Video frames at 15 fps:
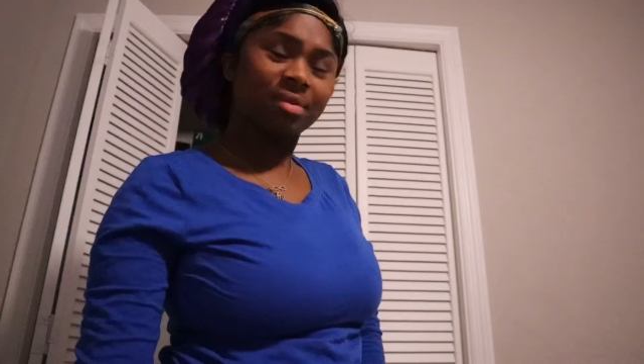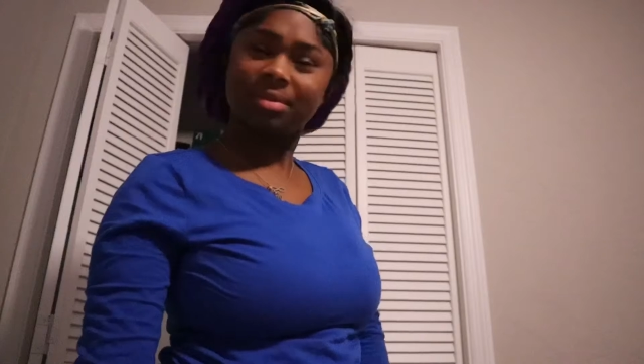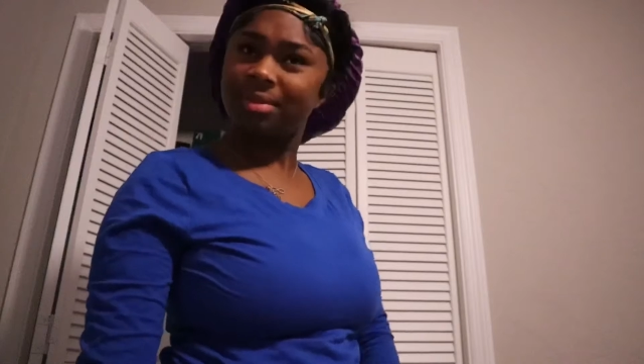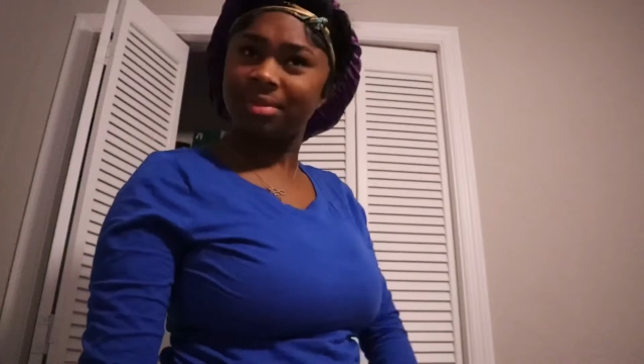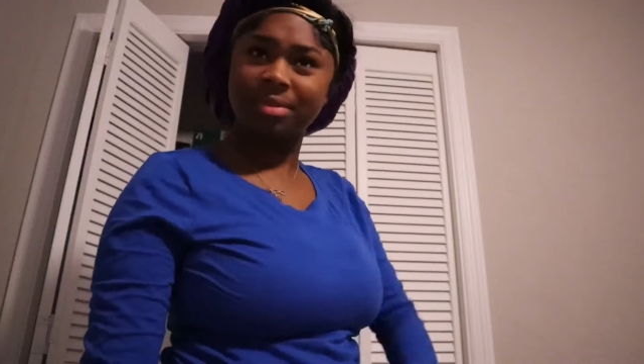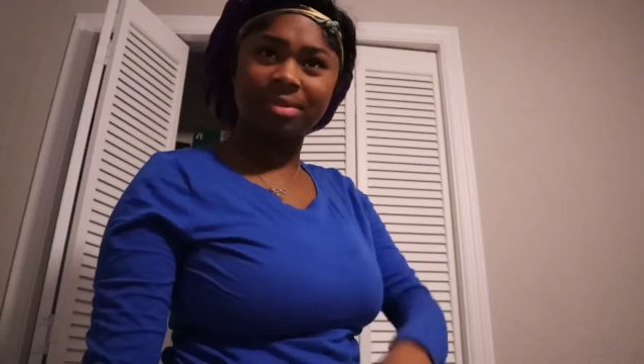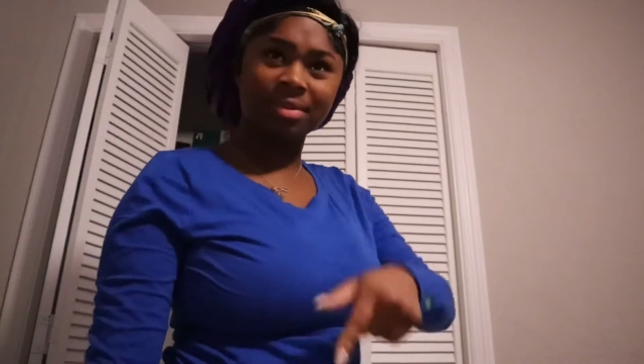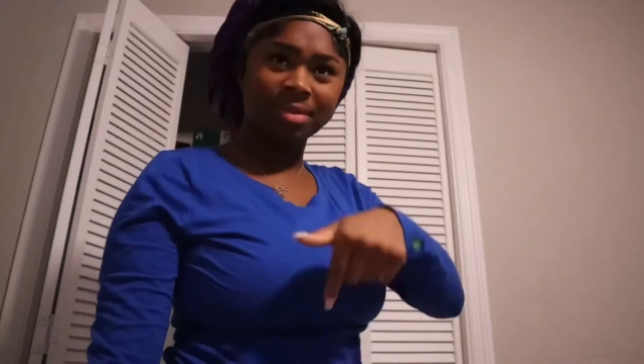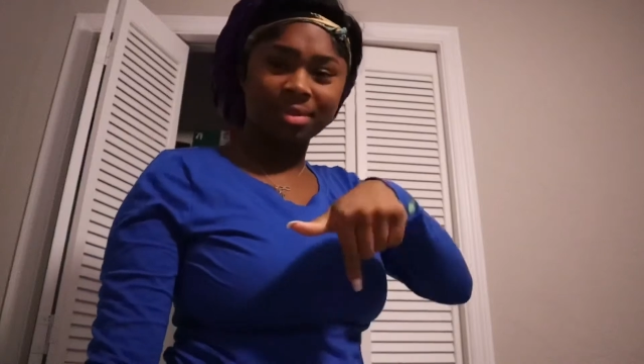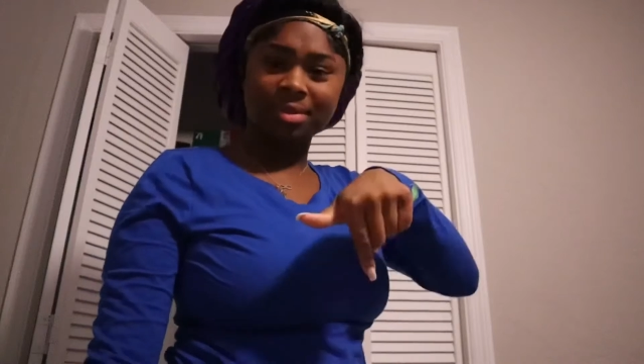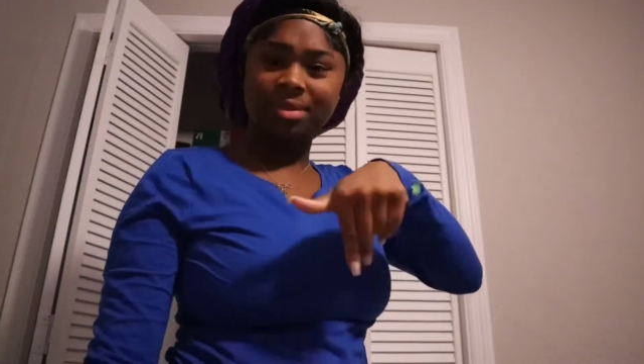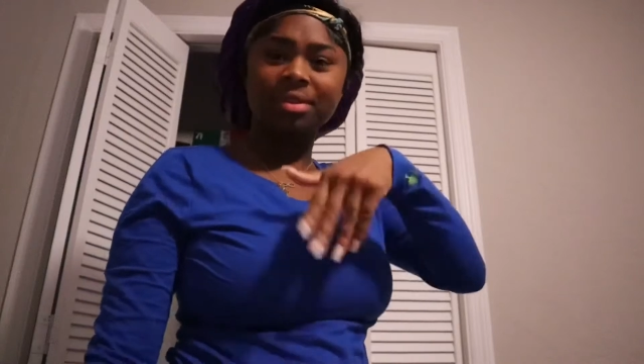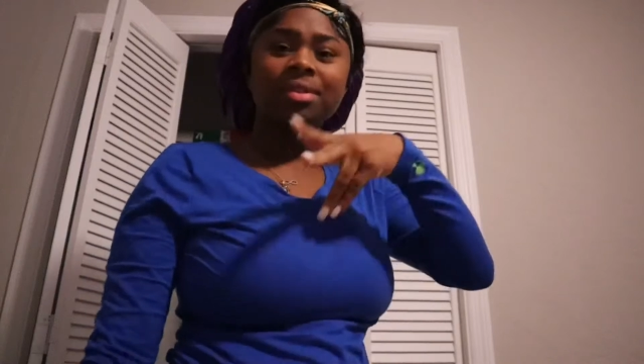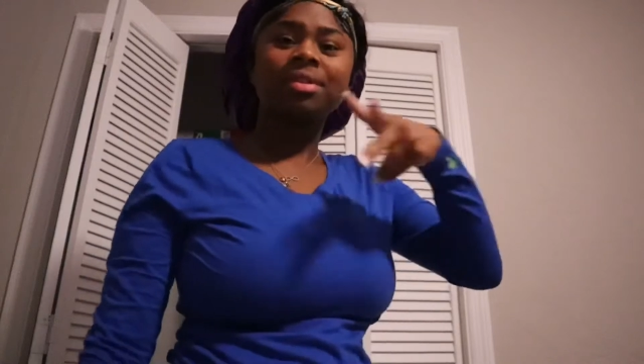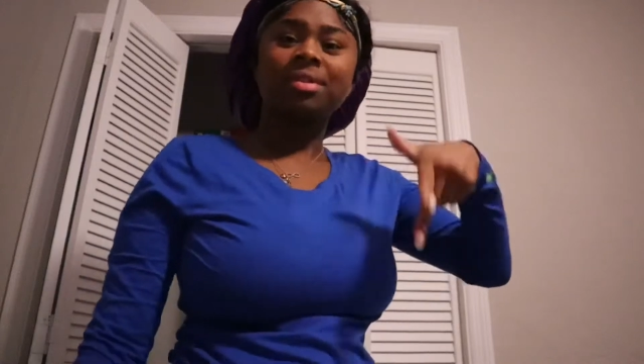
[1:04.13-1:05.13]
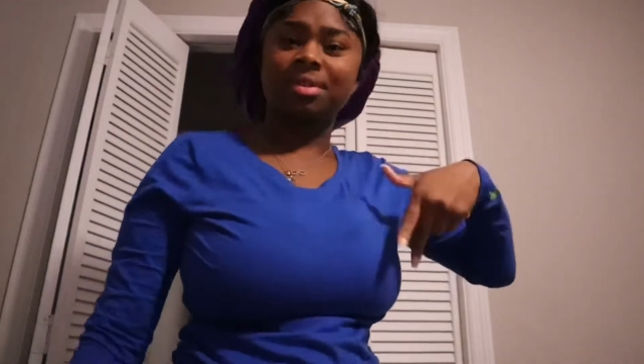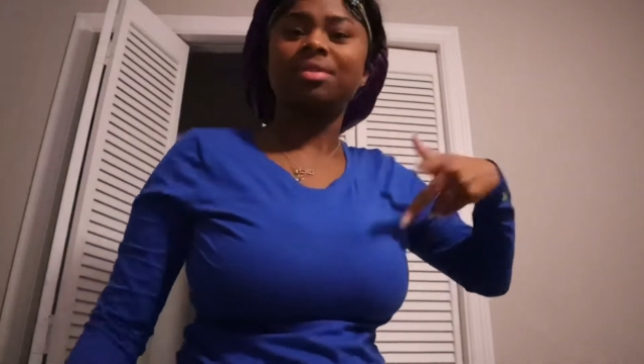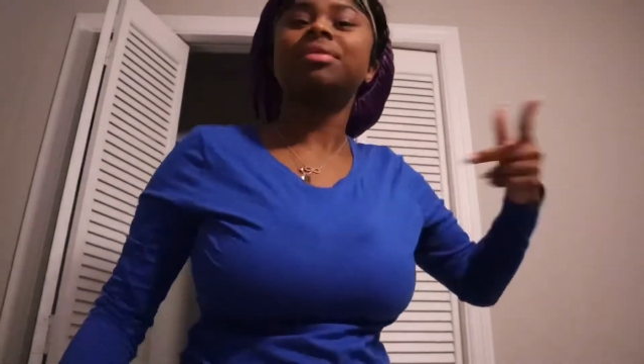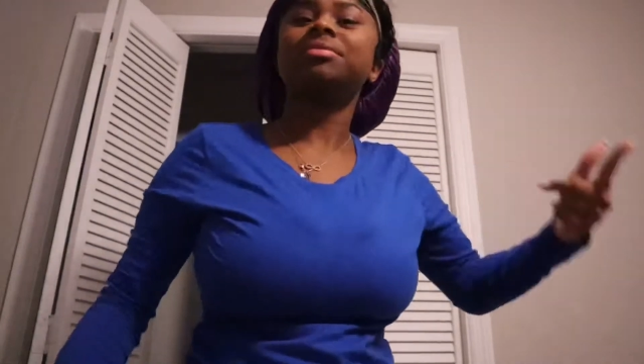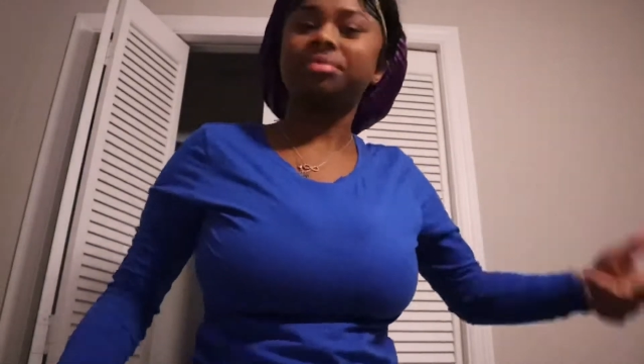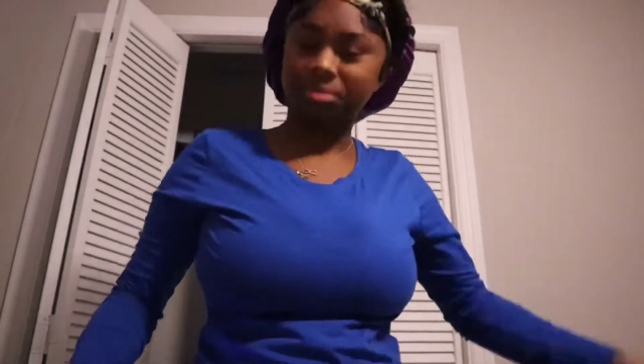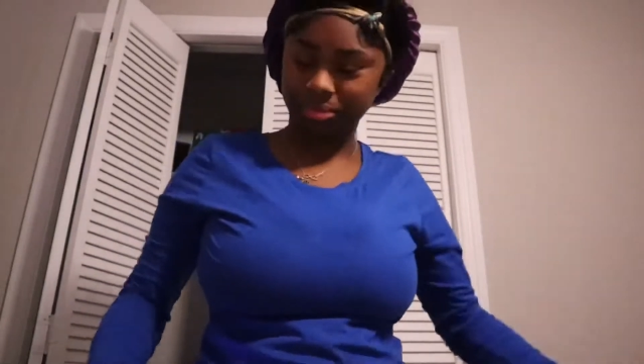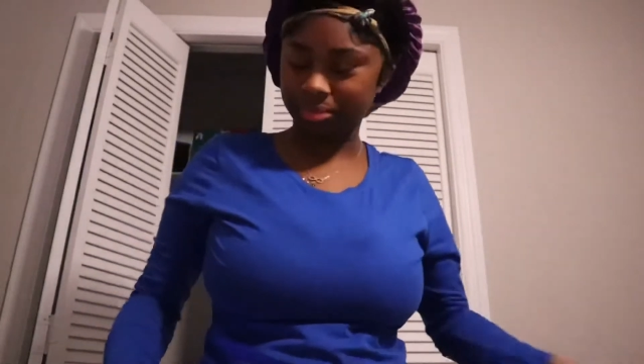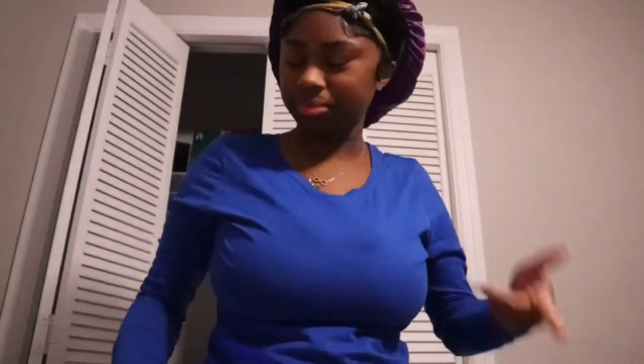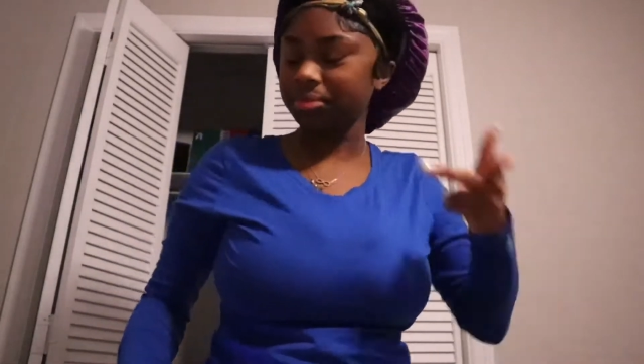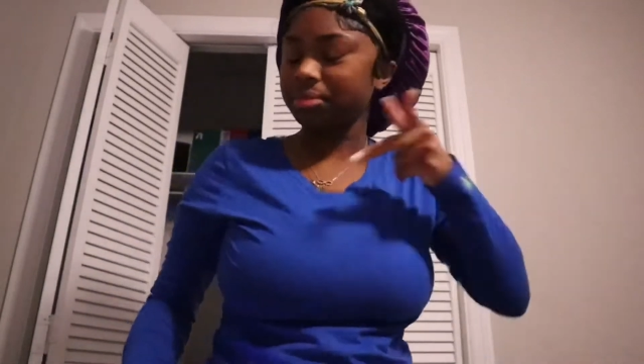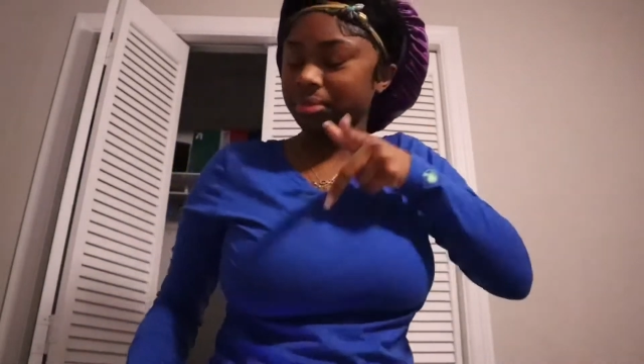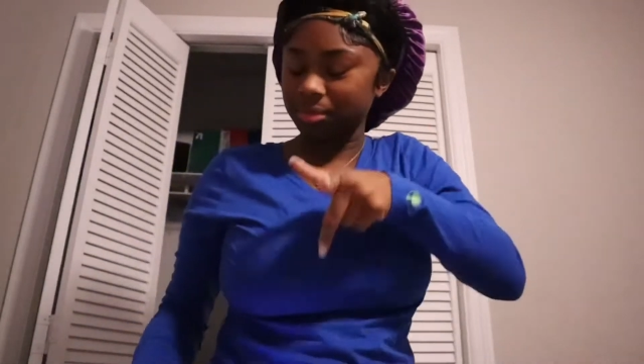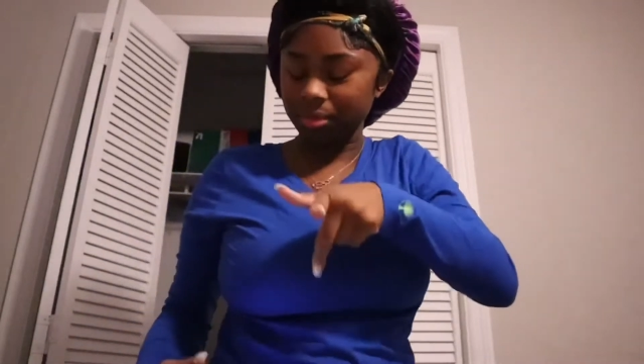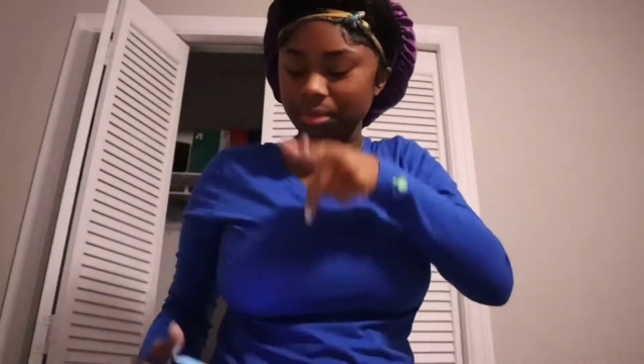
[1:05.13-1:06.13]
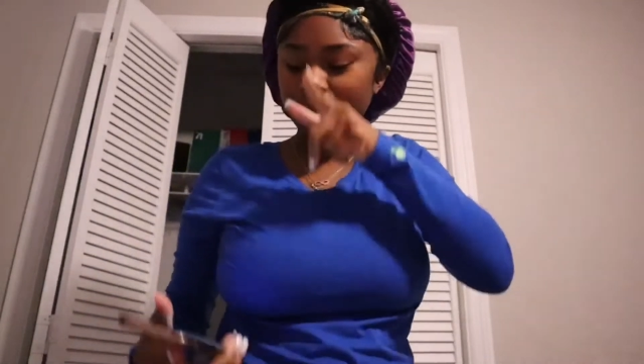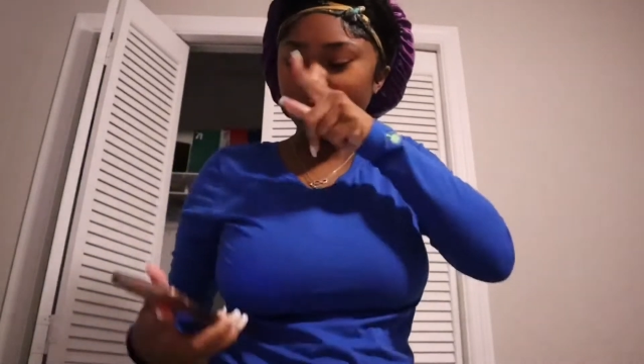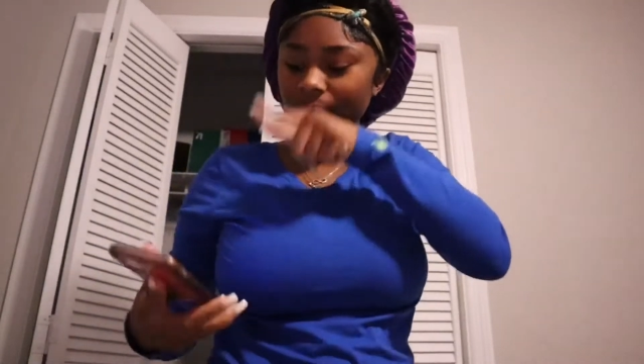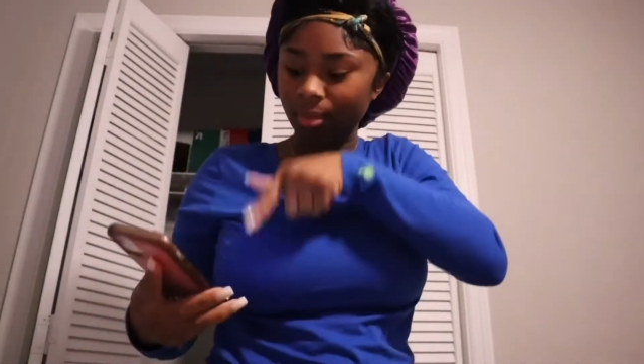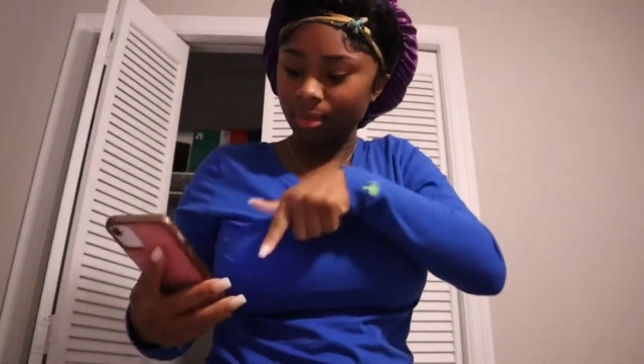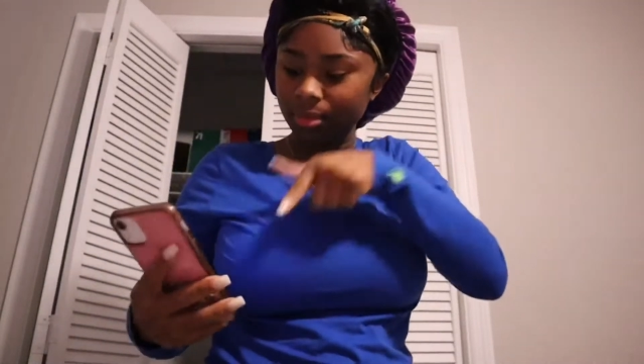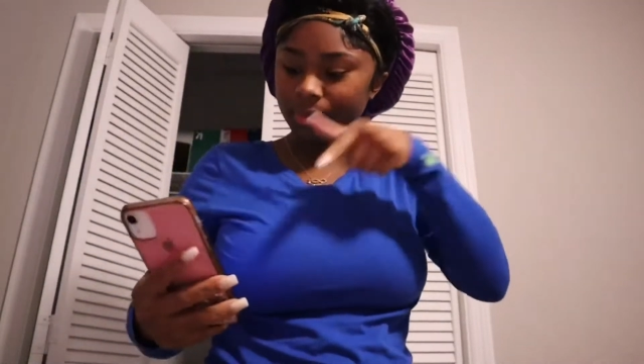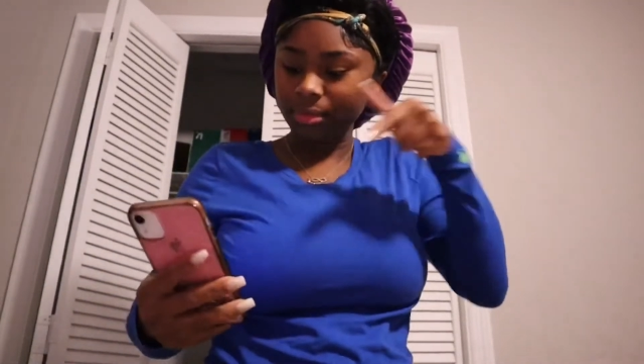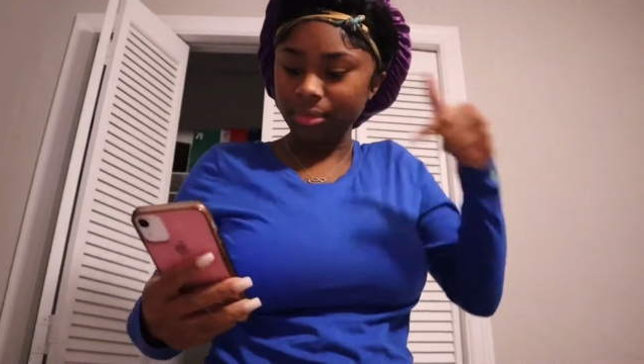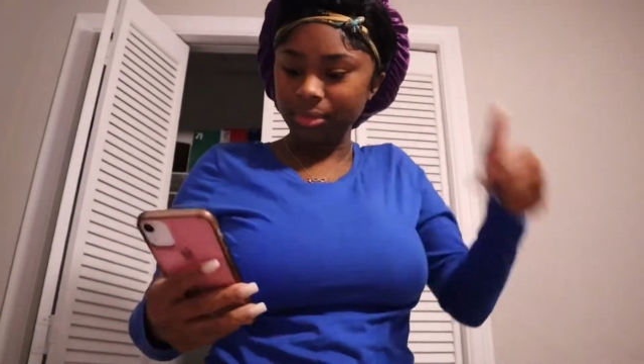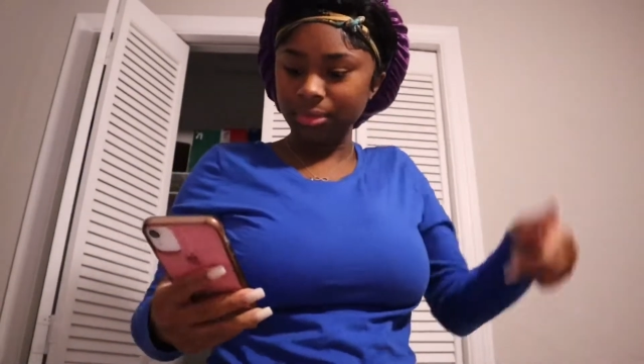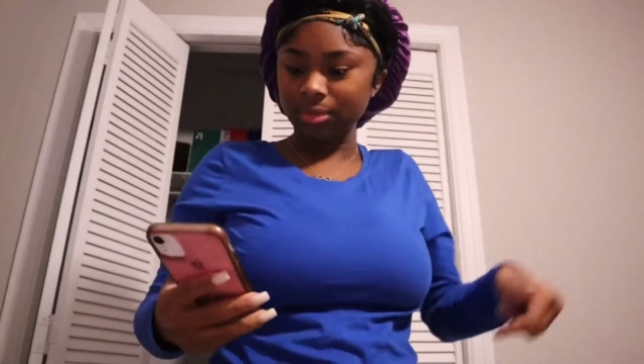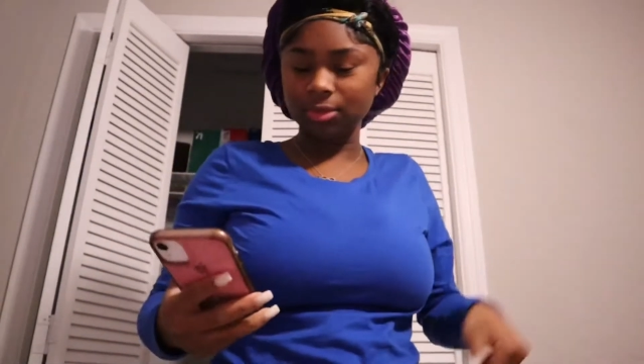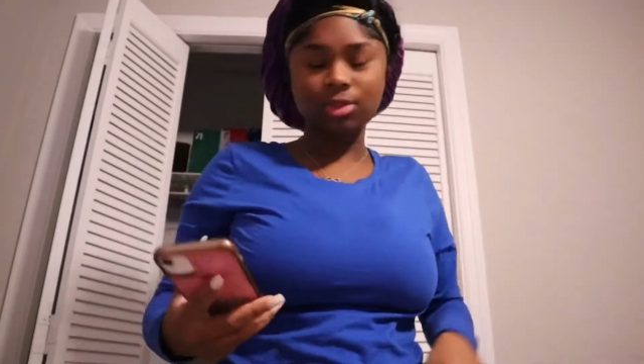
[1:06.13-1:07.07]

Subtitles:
get regular just in case you meet your future husband.